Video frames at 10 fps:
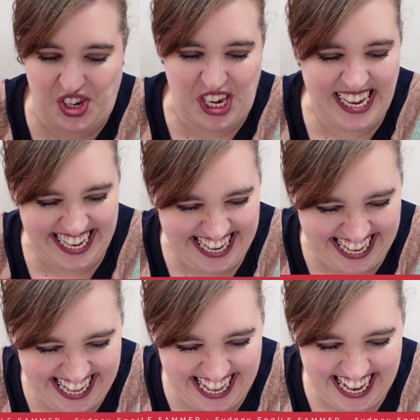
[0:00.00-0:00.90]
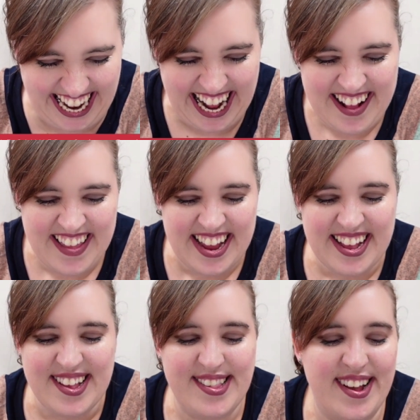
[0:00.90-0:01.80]
so
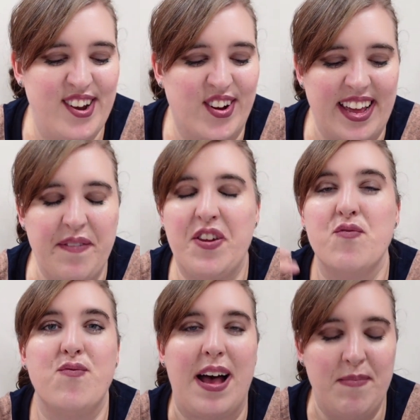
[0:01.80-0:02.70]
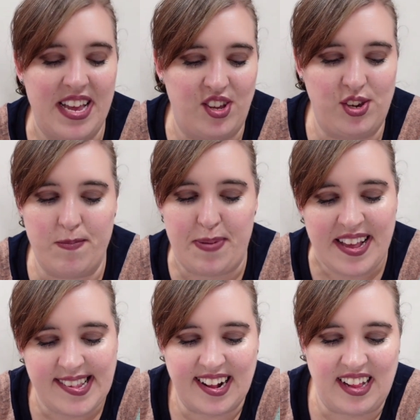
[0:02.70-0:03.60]
look, if you rummage, you're
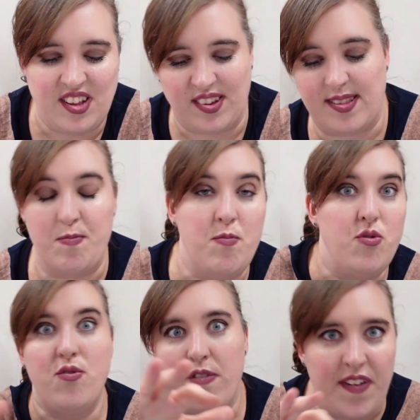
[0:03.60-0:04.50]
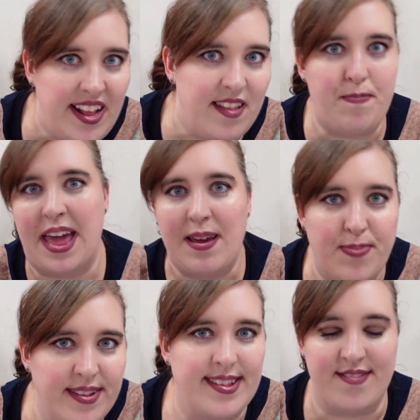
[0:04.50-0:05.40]
basically just moving the
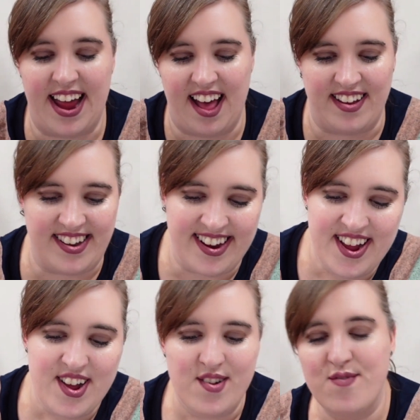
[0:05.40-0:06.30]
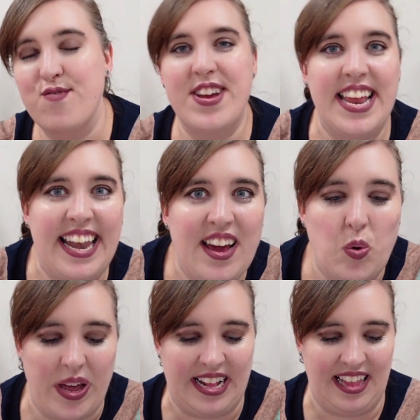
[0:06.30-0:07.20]
papers around really
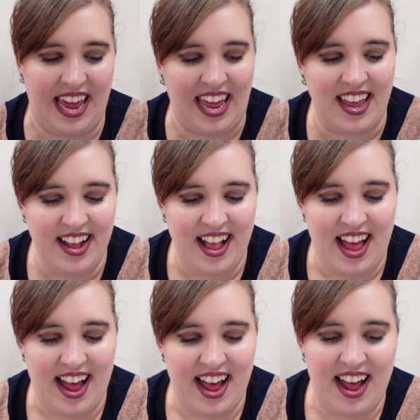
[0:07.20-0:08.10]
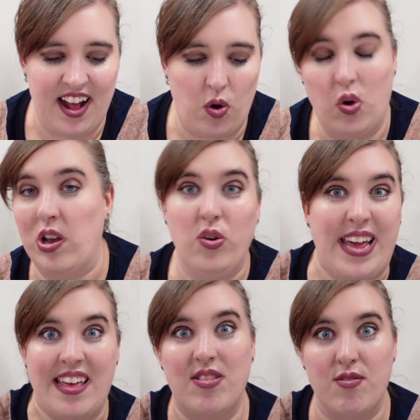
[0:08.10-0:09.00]
quickly uh, or
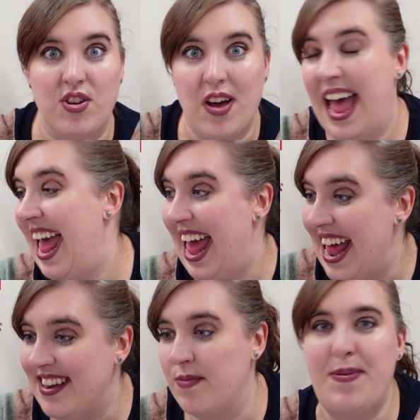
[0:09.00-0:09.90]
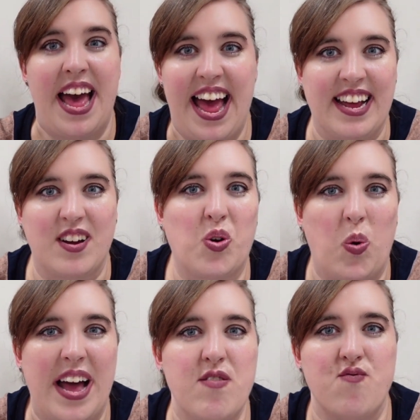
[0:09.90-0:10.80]
looking through your handbag
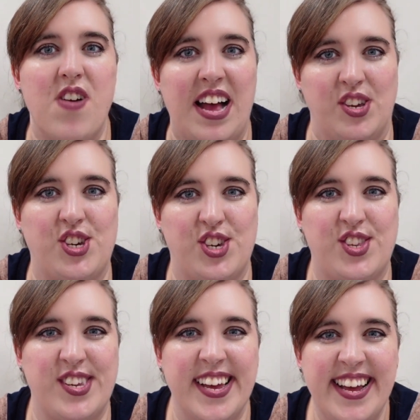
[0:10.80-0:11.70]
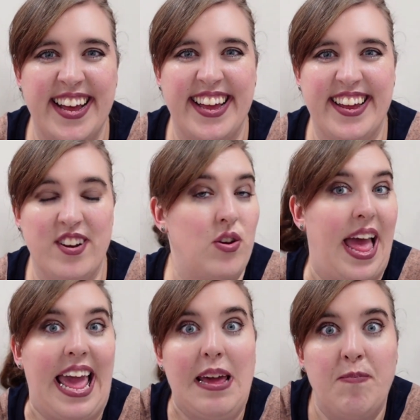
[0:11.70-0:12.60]
quite rushed, you know,
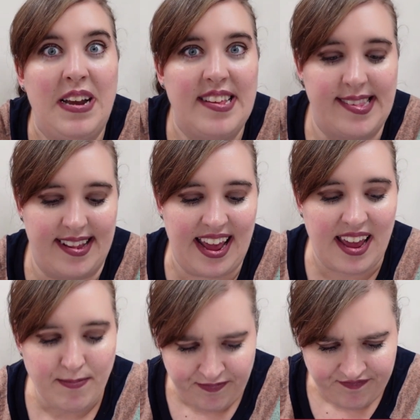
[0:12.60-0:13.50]
aimlessly.